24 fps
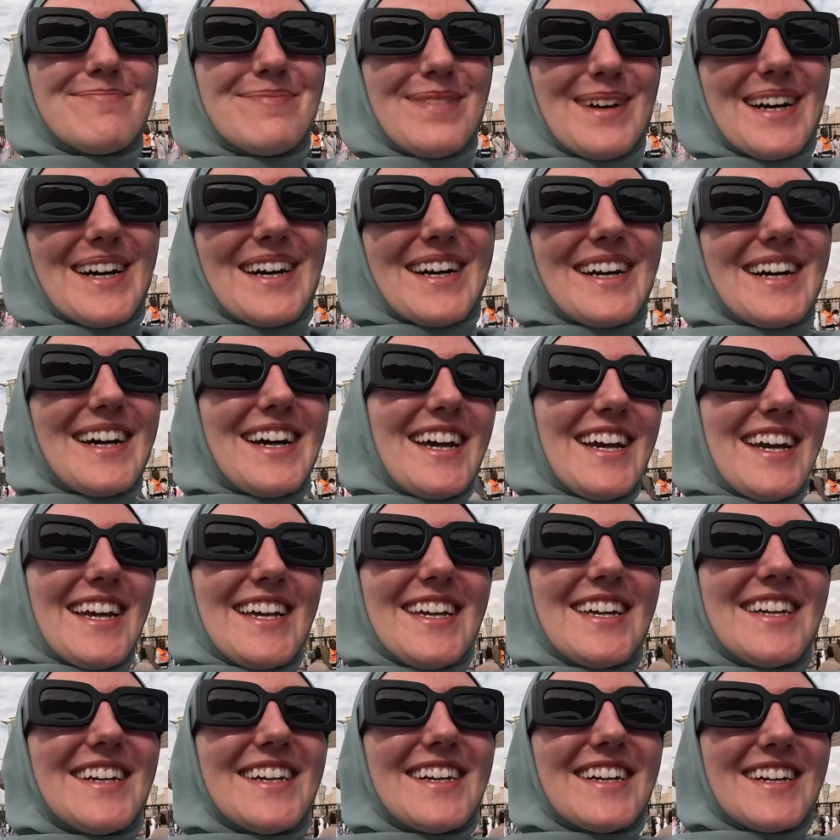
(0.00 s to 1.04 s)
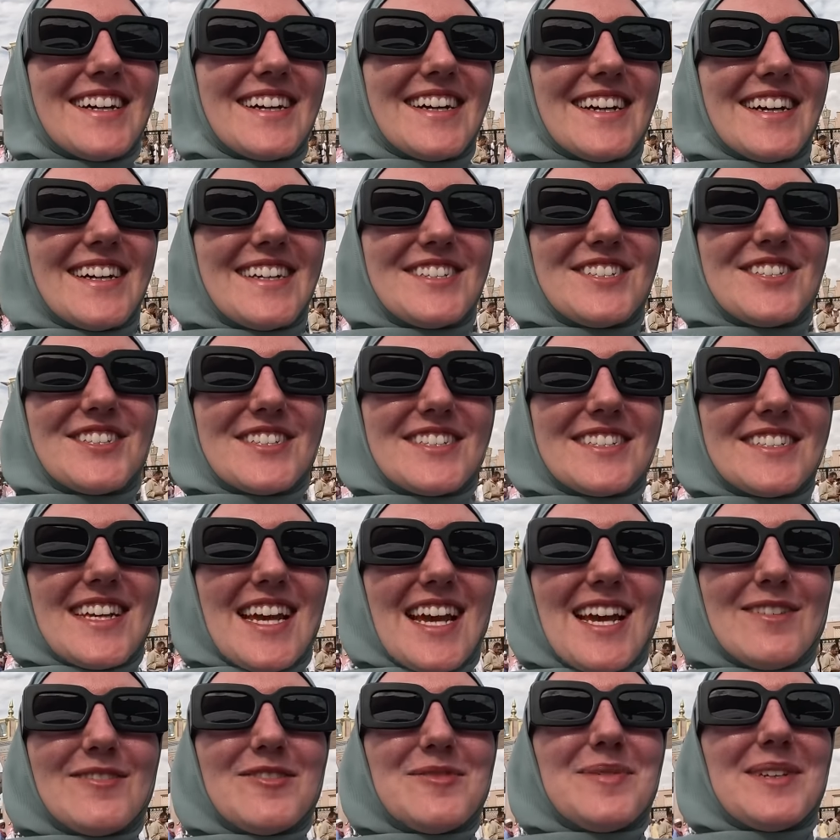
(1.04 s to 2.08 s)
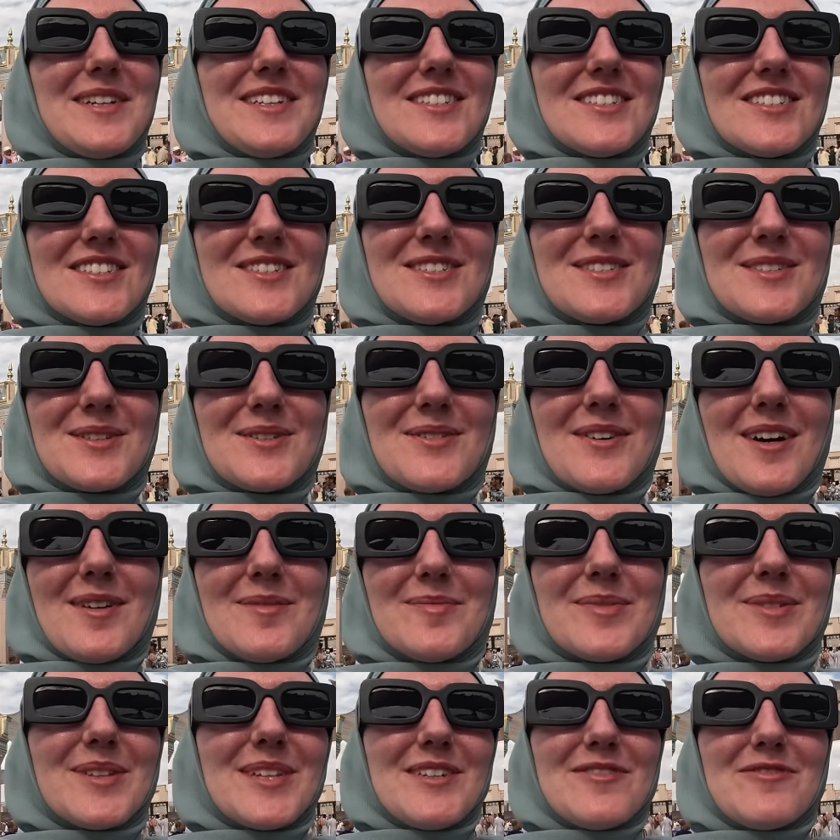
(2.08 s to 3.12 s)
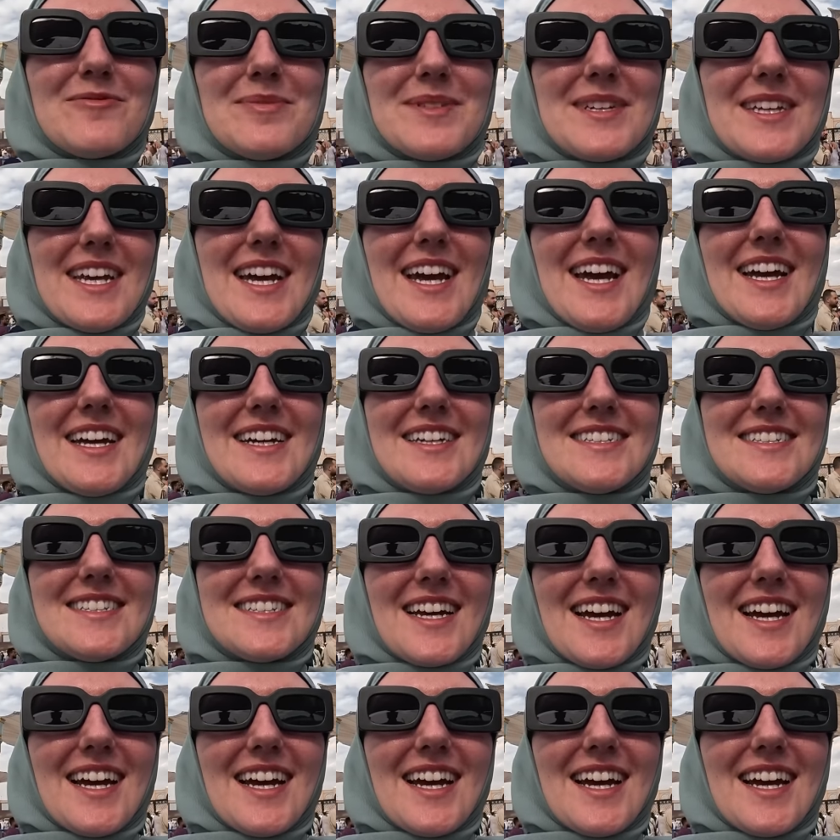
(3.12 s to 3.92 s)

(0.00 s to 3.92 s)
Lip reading: But here, it's just, everybody's just so unbelievably kind.